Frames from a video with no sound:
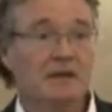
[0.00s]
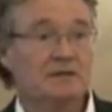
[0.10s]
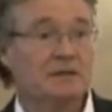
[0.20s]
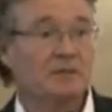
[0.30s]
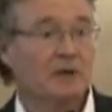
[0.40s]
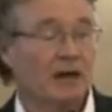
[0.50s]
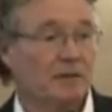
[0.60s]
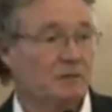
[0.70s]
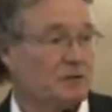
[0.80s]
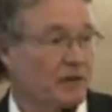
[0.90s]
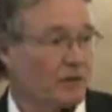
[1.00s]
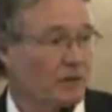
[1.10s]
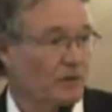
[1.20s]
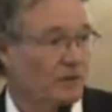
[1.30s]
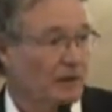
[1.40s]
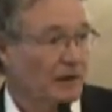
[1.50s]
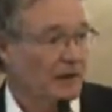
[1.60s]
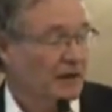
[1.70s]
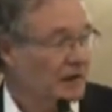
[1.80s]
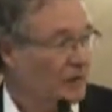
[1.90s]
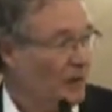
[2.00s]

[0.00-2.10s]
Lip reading: Sometimes they were in